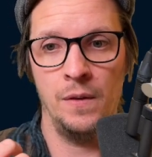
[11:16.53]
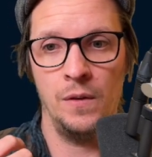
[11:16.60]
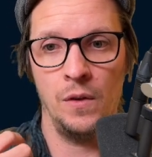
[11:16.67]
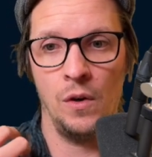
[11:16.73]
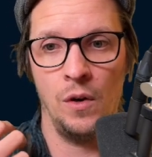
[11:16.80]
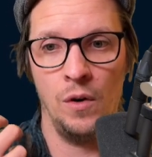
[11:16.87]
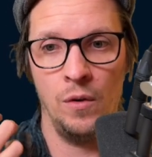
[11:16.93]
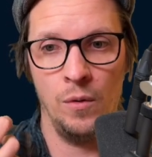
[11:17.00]

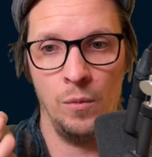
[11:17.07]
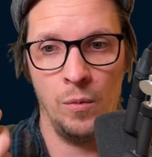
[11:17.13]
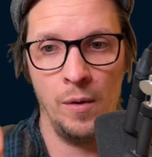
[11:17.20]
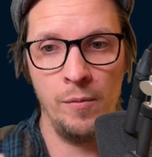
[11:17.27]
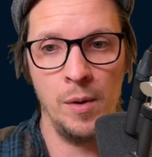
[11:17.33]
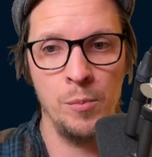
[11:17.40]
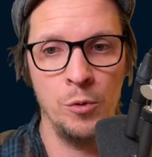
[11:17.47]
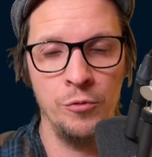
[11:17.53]
So
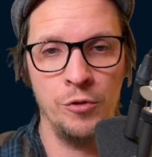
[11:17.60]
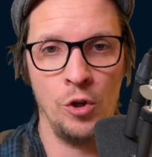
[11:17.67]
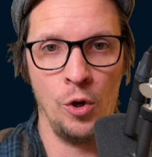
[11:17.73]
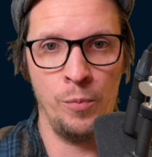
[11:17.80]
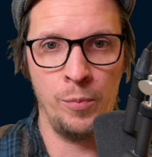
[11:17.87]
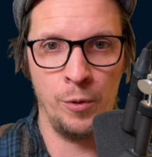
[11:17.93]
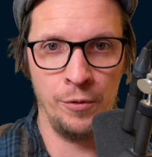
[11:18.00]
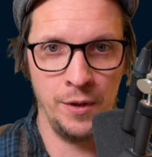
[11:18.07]
when we move to
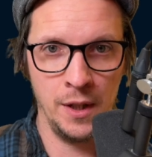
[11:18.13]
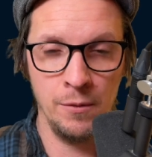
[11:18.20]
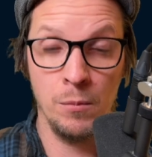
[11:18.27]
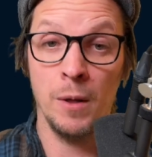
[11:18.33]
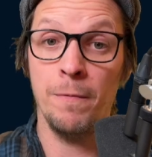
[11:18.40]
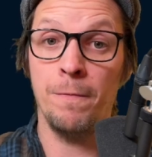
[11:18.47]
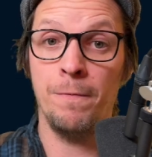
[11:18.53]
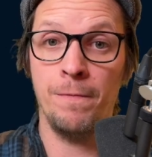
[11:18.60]
uploading,
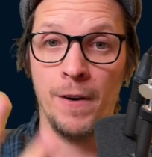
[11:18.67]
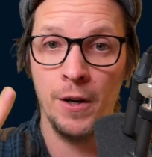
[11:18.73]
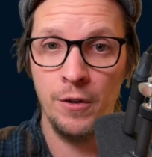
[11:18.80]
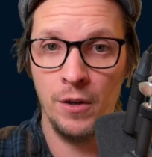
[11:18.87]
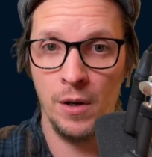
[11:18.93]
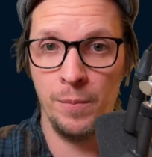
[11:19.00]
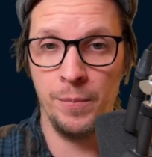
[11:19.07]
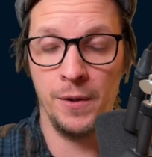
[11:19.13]
we
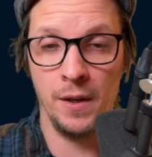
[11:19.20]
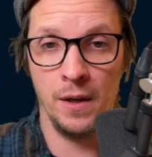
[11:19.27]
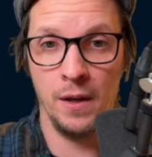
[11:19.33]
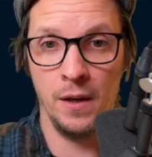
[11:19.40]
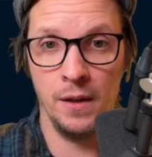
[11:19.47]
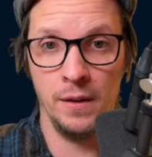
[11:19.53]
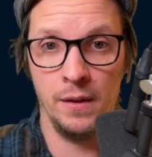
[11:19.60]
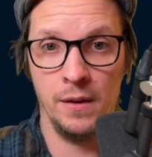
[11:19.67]
fire up
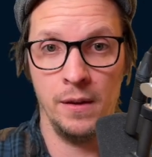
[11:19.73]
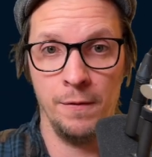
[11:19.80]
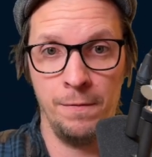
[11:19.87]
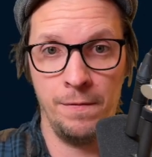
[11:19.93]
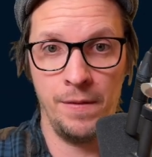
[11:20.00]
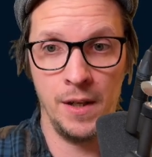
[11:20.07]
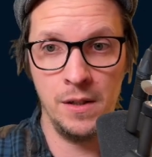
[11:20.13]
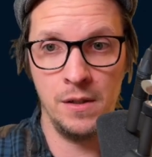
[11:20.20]
the, the
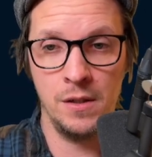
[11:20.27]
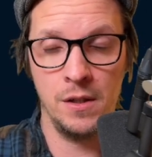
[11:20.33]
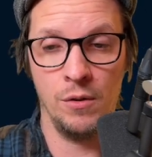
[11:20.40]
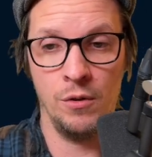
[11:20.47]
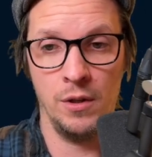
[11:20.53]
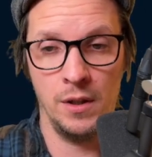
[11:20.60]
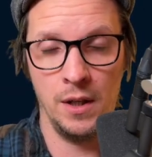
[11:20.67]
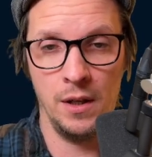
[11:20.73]
fetch
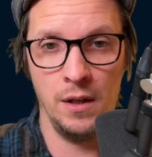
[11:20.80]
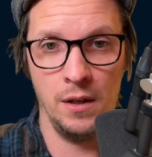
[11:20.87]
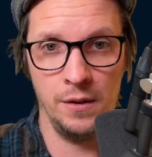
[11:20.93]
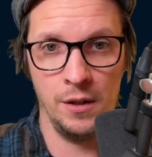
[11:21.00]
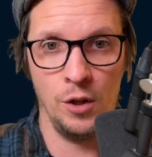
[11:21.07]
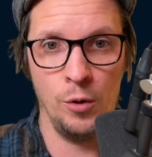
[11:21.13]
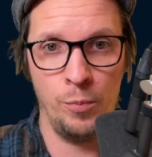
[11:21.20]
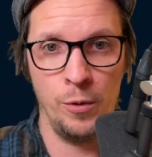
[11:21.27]
or the,
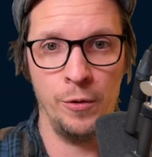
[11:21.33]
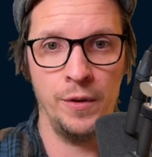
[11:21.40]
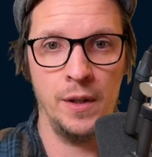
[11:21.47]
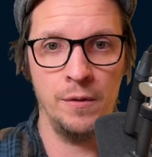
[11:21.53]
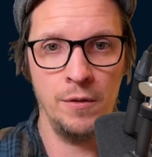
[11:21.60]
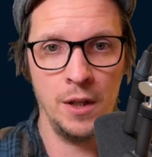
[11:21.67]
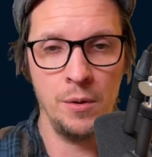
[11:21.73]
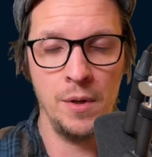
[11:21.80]
the
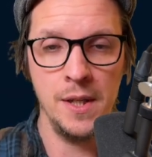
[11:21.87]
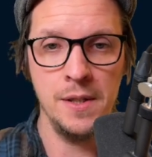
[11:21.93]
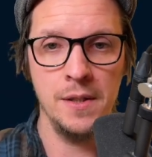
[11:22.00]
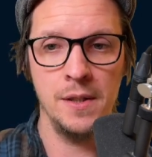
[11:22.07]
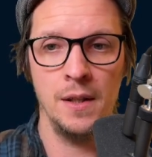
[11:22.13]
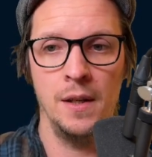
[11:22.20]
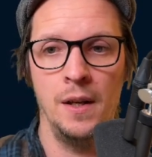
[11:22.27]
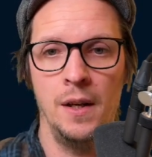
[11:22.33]
uploading
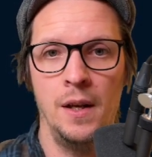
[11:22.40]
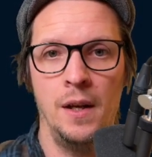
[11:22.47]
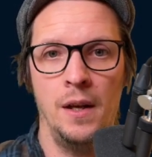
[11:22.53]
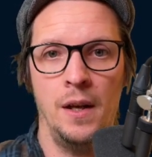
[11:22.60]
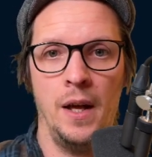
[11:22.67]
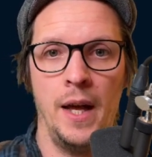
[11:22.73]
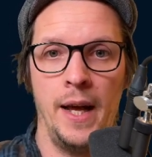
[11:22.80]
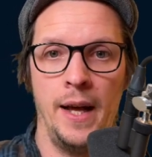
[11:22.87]
request
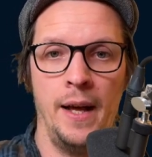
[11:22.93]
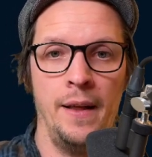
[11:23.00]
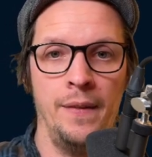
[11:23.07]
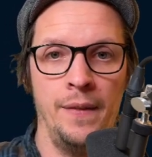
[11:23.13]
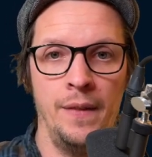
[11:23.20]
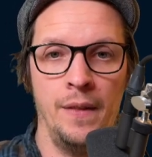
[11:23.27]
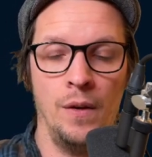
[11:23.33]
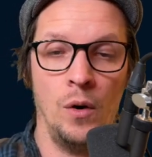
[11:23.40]

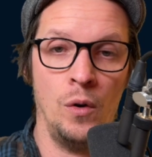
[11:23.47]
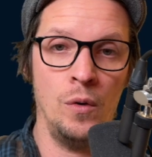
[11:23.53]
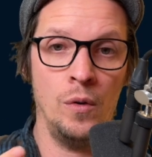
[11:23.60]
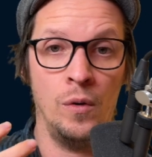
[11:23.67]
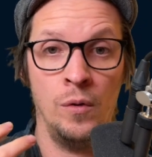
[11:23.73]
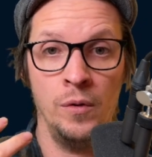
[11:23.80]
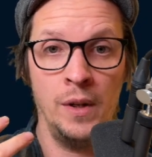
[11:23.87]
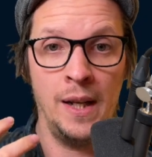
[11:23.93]
and
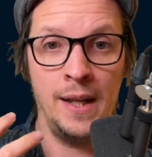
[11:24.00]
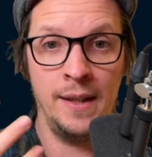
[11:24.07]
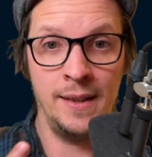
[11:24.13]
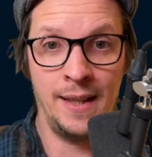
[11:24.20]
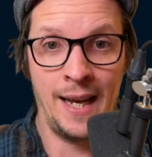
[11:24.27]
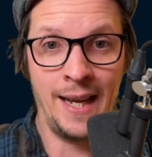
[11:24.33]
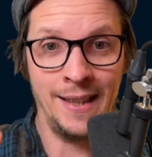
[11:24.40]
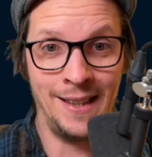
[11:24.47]
only
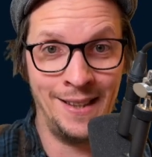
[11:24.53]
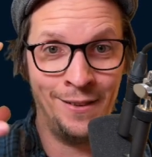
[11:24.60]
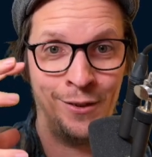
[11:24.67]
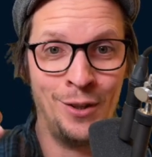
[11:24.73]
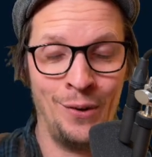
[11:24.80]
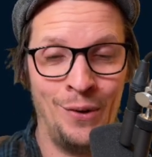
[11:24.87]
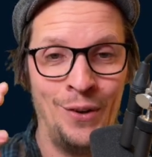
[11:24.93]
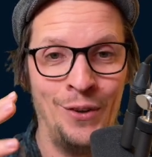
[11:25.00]
that
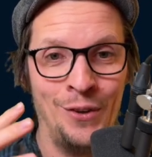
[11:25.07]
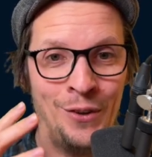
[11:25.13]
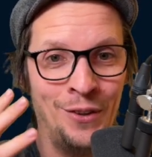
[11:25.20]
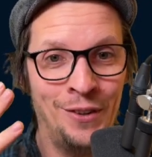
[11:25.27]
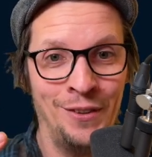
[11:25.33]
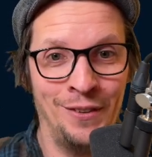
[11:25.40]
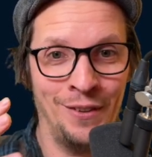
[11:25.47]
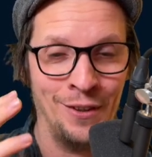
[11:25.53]

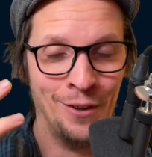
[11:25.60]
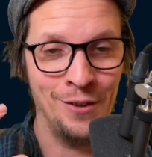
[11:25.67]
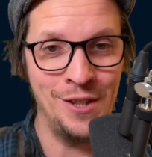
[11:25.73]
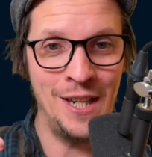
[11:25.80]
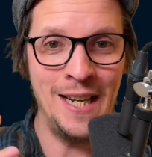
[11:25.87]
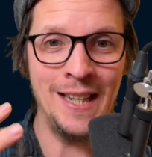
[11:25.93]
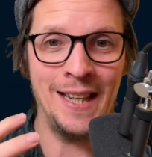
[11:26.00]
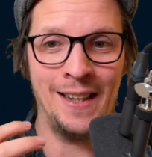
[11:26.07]
internal
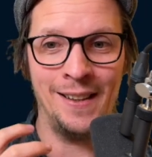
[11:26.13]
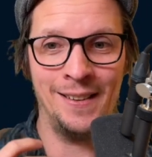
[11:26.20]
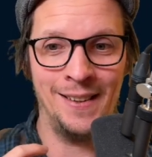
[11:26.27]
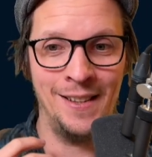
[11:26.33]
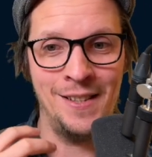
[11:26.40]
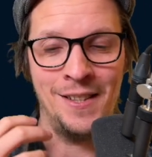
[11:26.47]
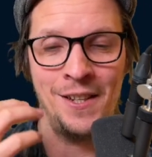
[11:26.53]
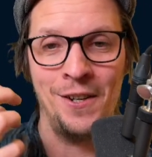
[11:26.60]
logic
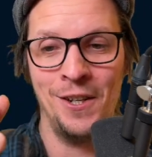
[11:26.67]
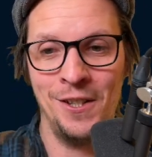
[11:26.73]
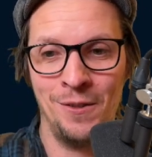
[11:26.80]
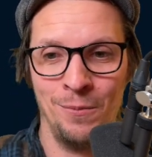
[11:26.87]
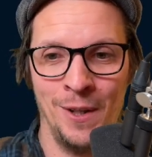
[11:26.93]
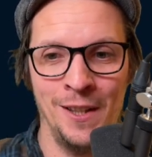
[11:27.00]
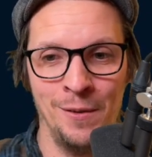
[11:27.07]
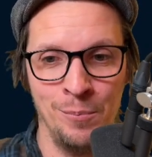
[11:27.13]

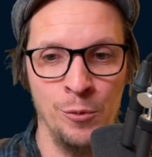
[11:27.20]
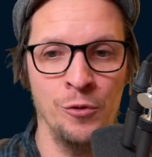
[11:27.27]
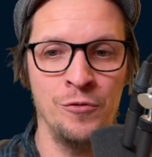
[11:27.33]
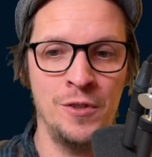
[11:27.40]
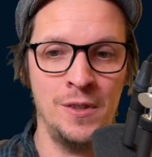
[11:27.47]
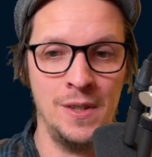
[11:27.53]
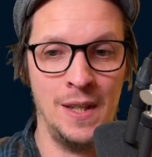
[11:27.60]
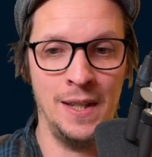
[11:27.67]
decides when it
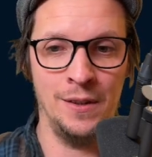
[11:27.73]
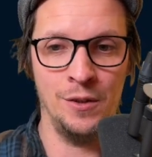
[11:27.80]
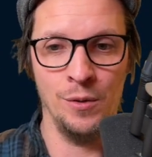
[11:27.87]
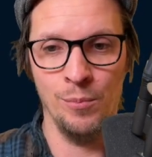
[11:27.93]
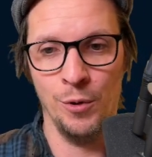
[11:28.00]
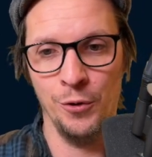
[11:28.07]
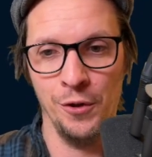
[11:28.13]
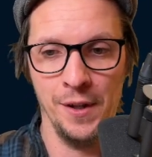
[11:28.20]
moves
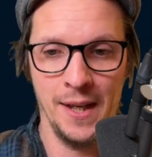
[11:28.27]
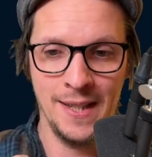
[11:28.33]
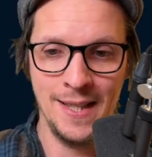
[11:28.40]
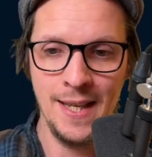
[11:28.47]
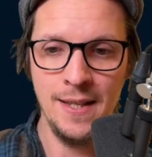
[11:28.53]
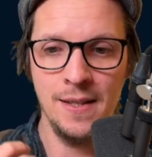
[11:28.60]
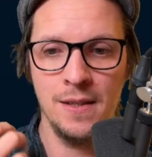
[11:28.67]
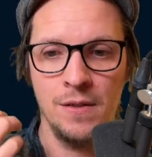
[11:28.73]
into model
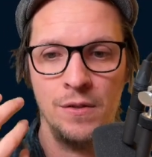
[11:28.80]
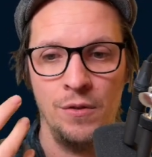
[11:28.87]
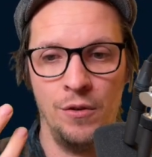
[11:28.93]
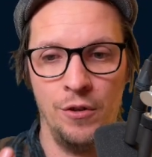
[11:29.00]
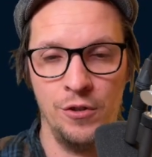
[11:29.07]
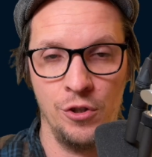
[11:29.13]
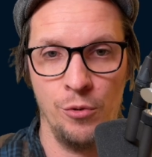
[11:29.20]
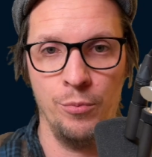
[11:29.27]
exists
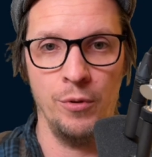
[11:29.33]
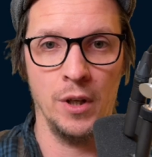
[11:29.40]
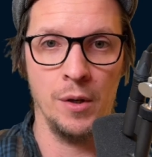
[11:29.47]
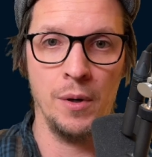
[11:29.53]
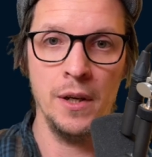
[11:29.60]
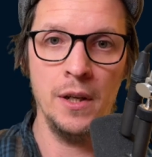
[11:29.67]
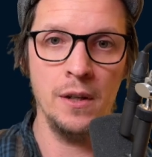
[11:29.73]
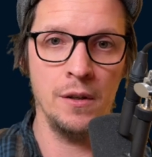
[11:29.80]
or job
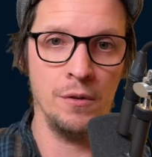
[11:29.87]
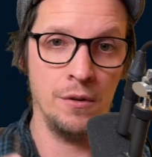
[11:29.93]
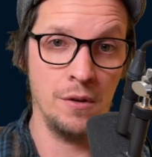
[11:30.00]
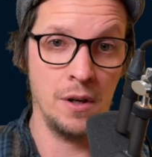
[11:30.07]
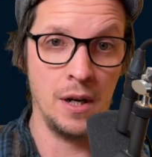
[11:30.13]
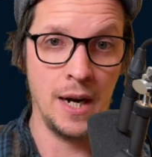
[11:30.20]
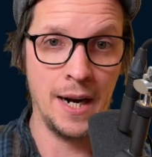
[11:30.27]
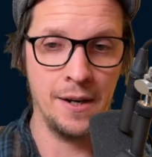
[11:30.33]
required
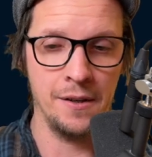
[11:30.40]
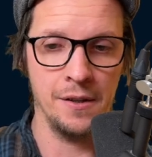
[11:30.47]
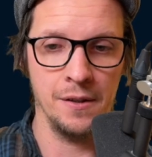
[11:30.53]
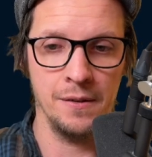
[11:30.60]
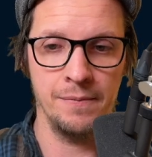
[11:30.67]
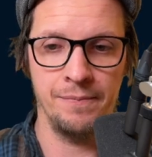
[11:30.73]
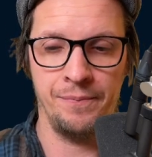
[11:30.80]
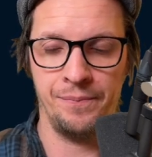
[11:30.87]
or
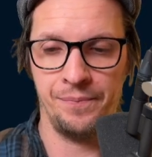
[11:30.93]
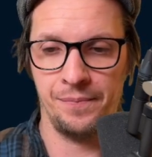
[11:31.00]
error.